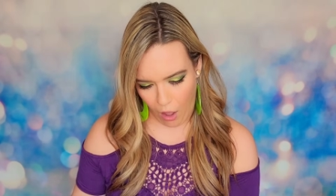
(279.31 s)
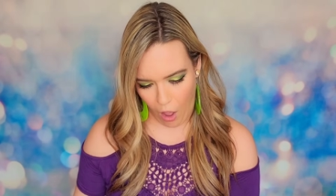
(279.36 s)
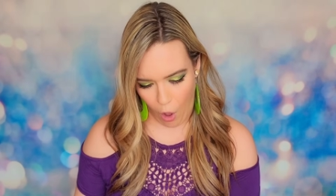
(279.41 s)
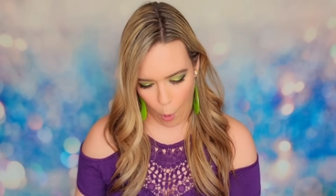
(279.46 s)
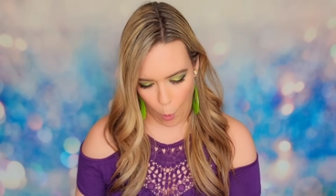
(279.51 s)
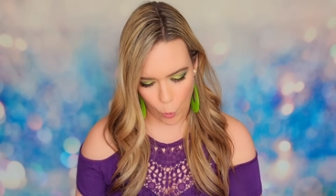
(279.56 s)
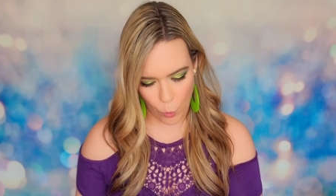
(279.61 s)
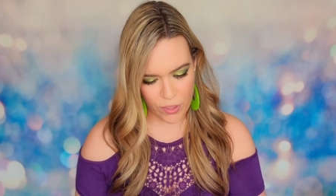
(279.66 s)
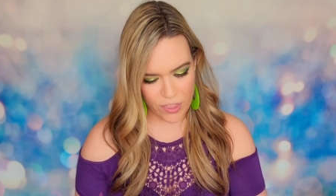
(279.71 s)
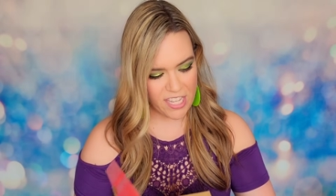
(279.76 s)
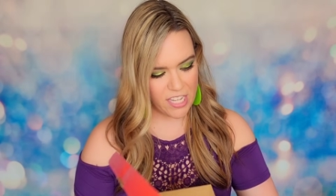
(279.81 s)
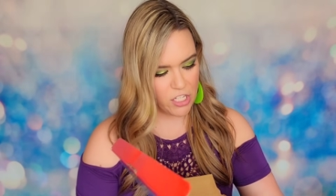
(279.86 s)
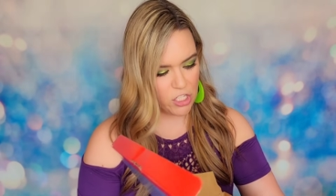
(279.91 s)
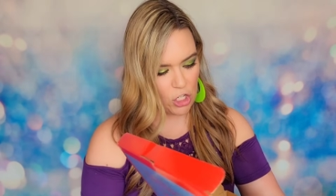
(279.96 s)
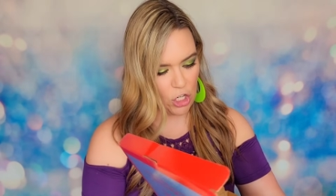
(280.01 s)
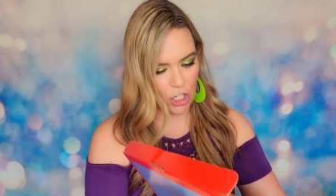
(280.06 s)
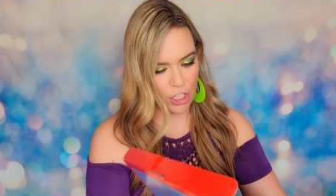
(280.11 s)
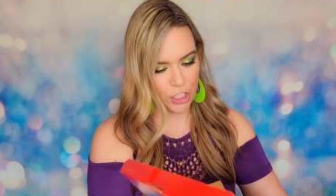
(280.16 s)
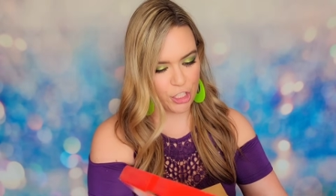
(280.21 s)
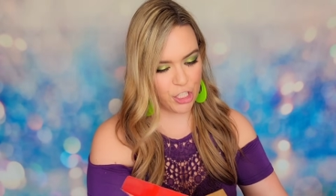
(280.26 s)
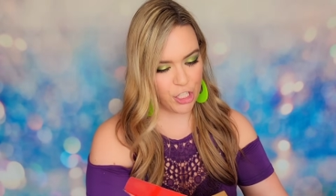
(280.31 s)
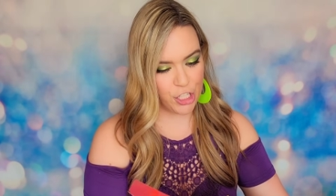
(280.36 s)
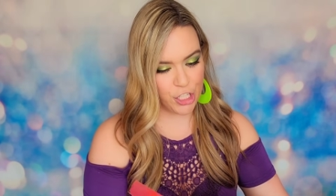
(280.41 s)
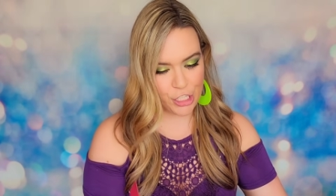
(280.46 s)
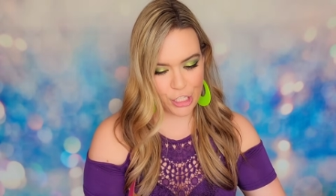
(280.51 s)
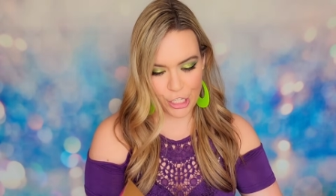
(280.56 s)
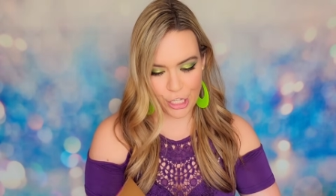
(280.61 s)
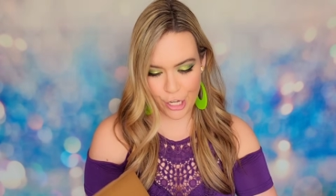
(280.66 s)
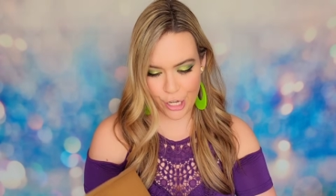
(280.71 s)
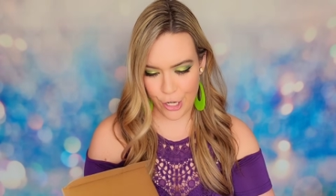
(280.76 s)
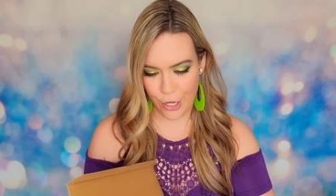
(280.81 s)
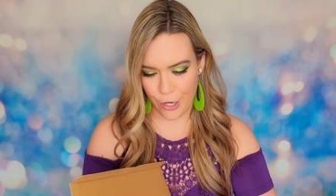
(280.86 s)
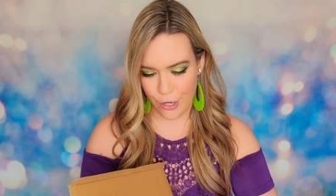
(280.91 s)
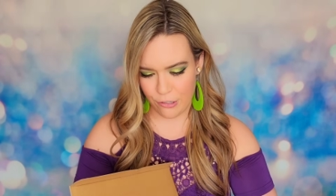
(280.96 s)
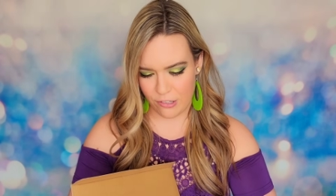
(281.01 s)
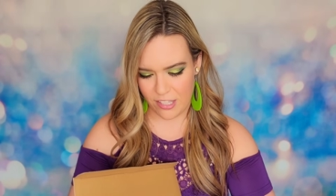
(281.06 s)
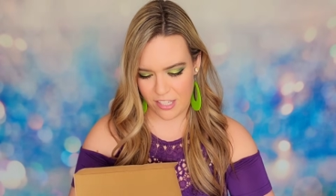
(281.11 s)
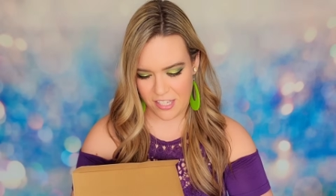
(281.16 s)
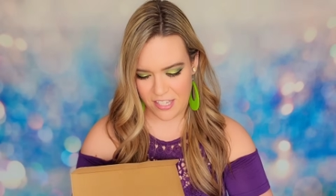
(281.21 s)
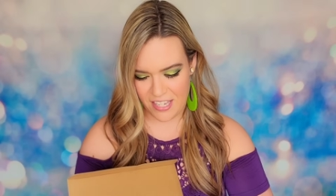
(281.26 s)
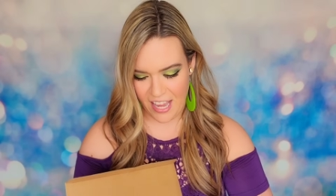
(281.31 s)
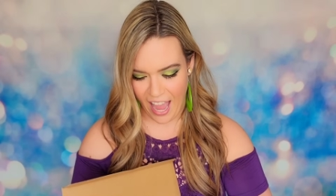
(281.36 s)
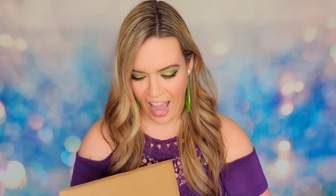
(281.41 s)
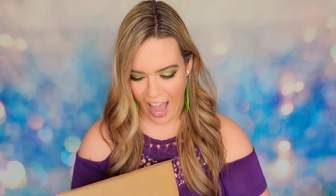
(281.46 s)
Oh, these are cute.